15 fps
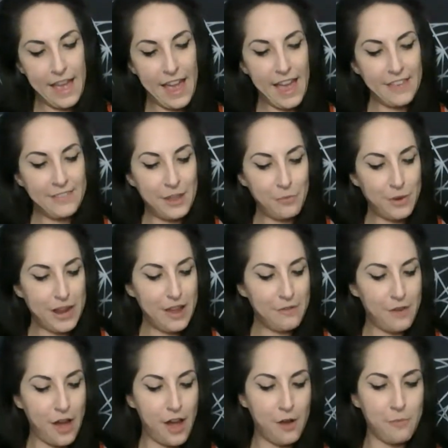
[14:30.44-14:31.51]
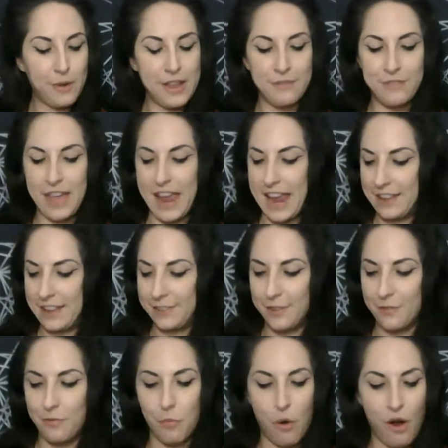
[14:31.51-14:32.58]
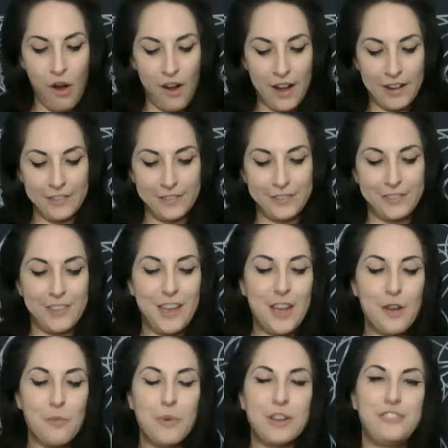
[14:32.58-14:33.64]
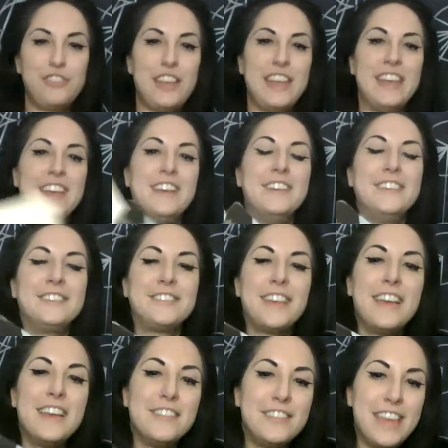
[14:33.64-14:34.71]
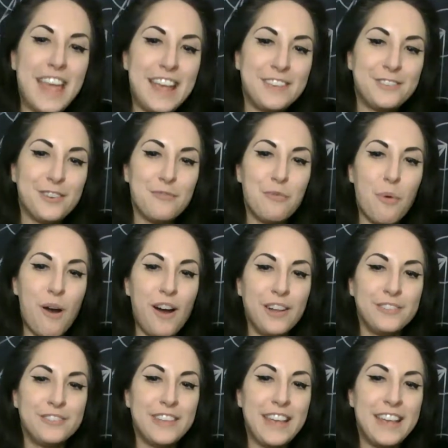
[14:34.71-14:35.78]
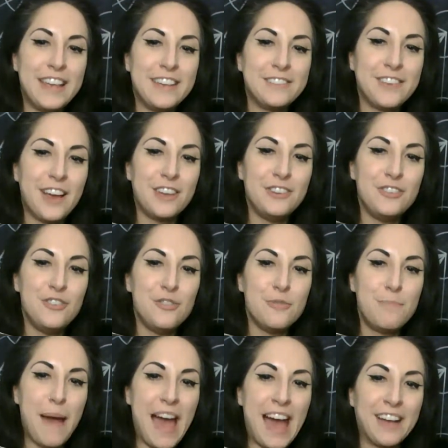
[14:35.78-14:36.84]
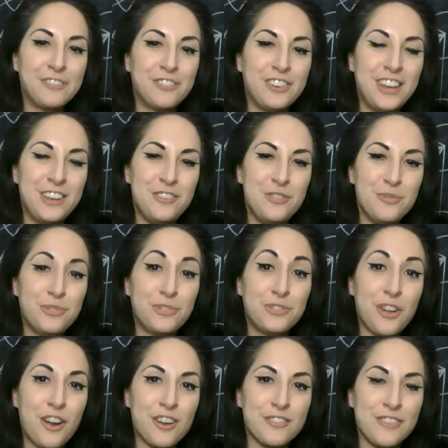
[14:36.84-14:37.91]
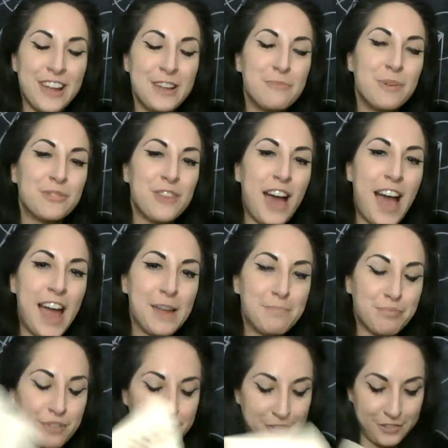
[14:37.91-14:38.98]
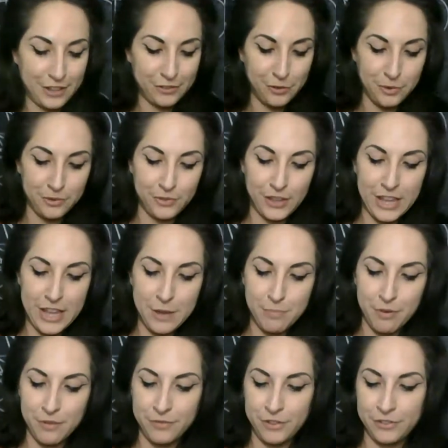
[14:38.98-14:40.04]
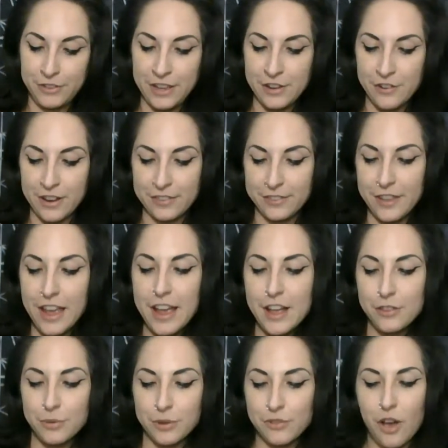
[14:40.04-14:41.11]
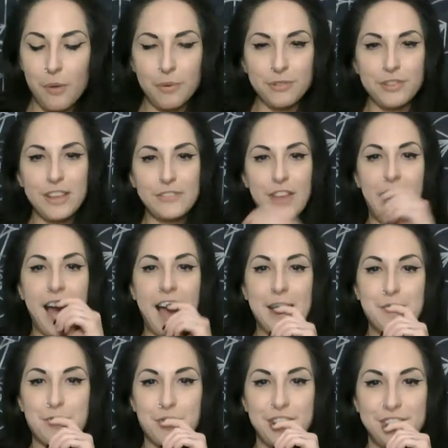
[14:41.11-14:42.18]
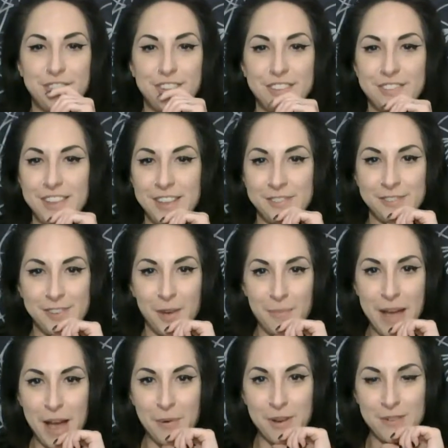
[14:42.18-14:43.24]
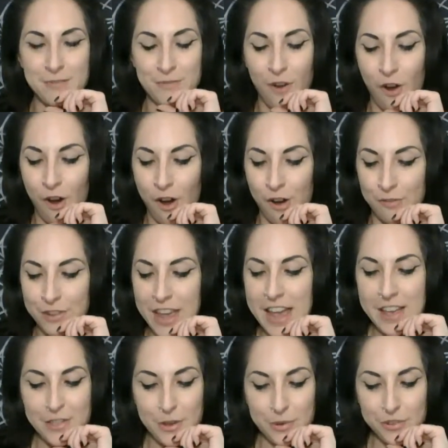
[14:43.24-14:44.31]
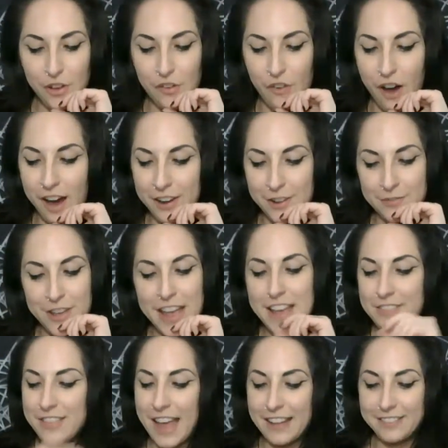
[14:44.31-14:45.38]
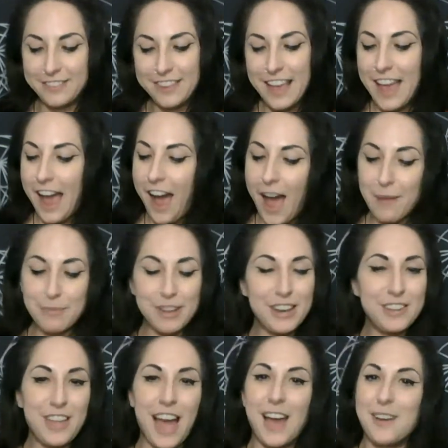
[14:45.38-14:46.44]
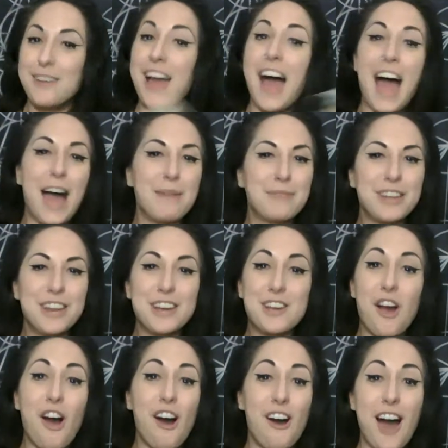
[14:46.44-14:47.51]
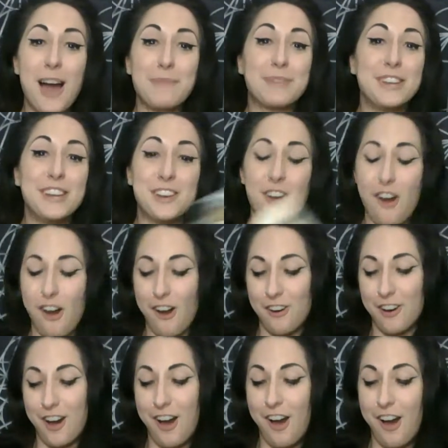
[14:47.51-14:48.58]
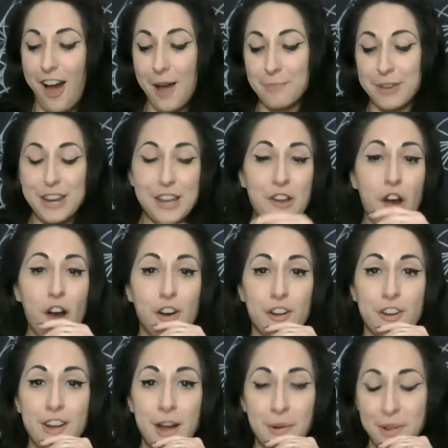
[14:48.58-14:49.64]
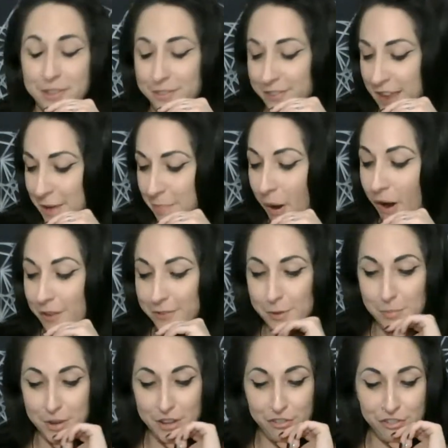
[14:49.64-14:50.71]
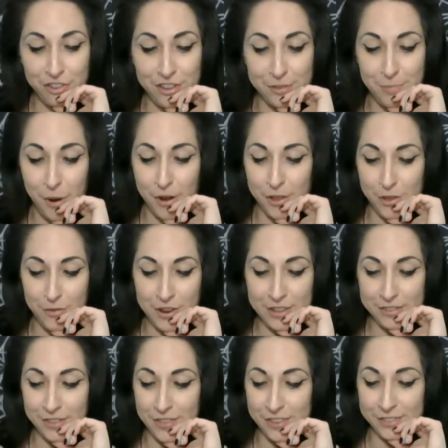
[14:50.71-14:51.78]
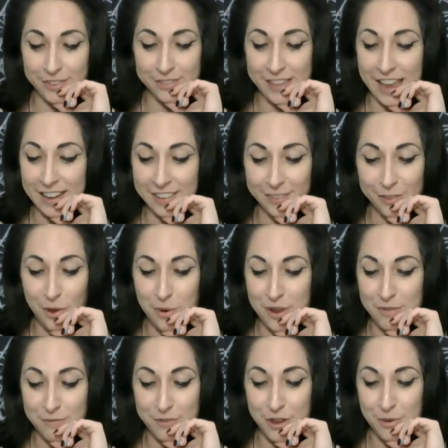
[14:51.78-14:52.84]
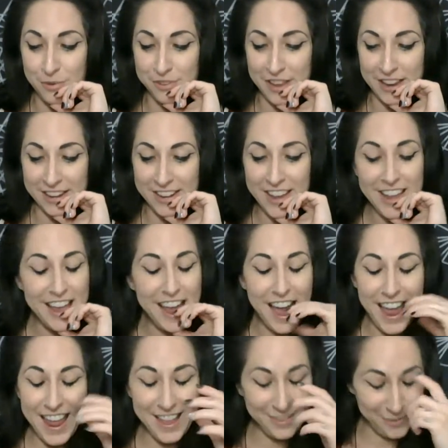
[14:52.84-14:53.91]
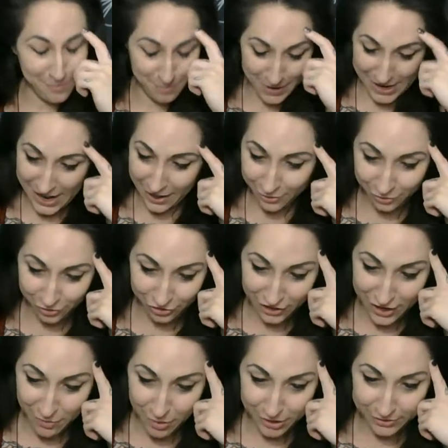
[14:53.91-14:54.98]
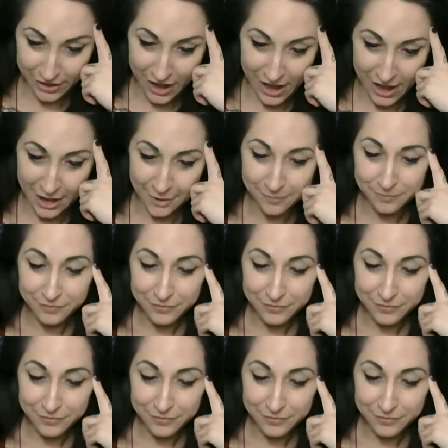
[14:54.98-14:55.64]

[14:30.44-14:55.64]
And then we have uh, we have the Ace of Wands, which is, the Ace of Wands is a new, passionate new start, right? With the High Priestess, who is the keeper of the secrets. So it's almost like the High Priestess is somehow involved. There's a lot of, that's I'm gonna I, I'm gonna call I'm gonna call I'm gonna call her out and say possibly she's part of the reason this is getting so confusing, is because she was uh